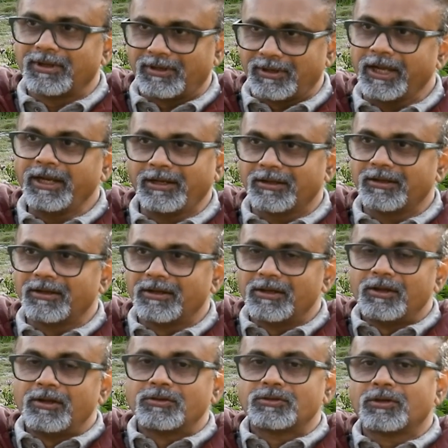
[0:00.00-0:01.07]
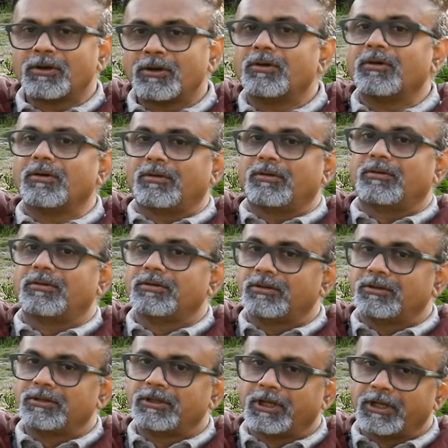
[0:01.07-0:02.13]
right? So,
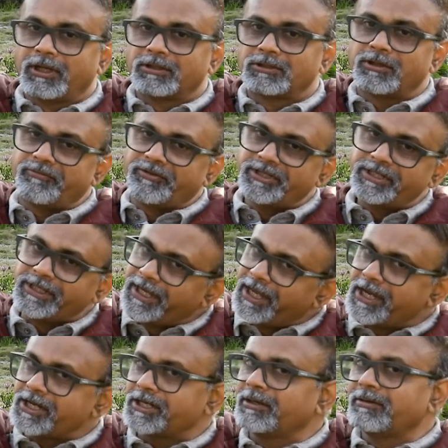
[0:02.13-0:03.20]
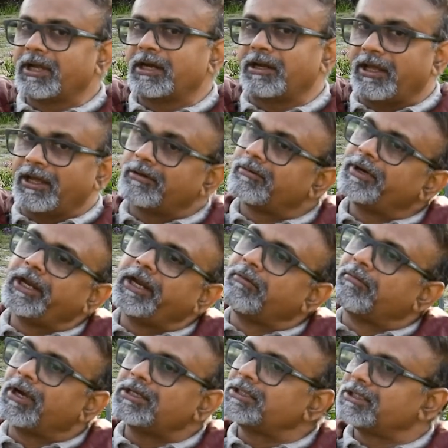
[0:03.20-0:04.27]
the sophistication that equity
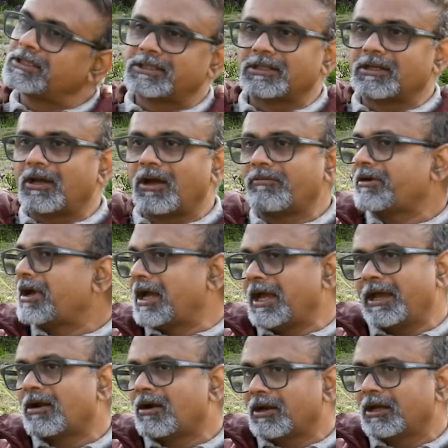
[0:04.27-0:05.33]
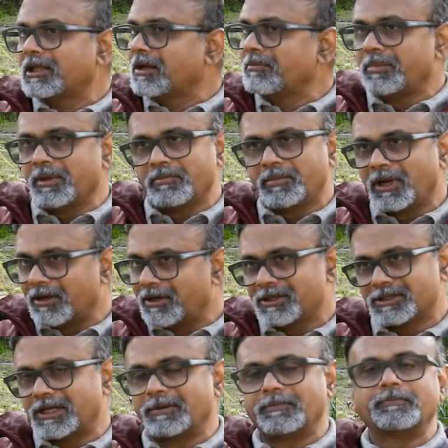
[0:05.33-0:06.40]
demands is of a higher order than people
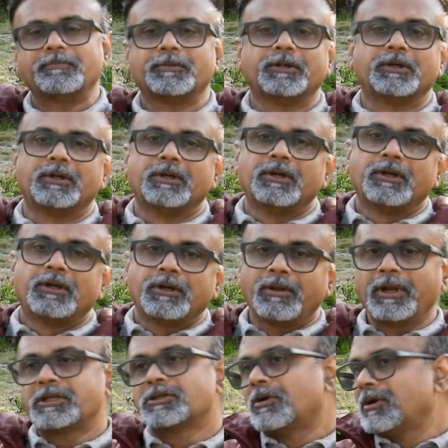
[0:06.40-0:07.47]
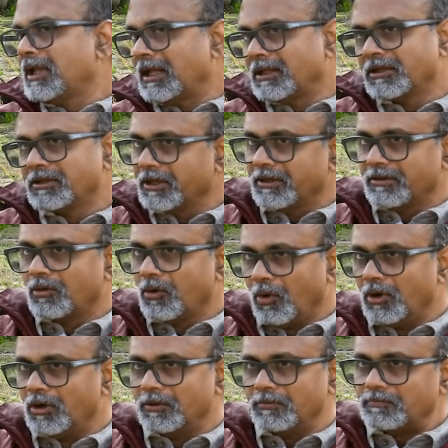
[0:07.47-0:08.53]
understand. Now, let us go to the other thing,
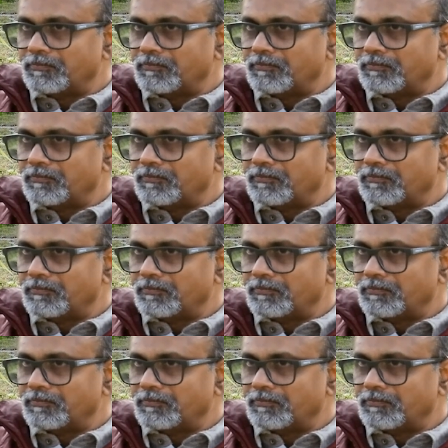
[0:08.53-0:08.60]
gold.